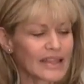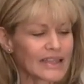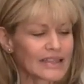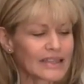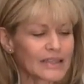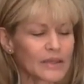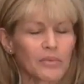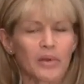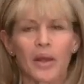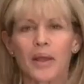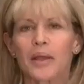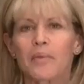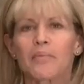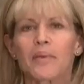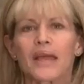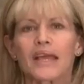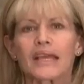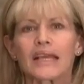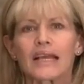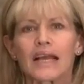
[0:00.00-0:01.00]
The Little Bay
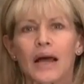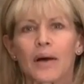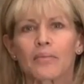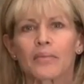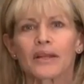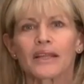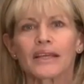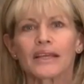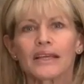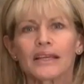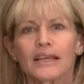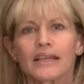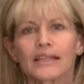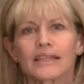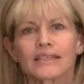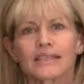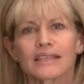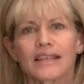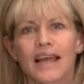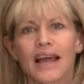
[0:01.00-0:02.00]
Baking Company,
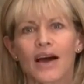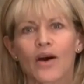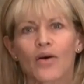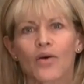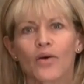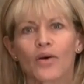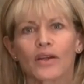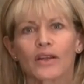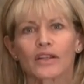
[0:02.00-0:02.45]
it is now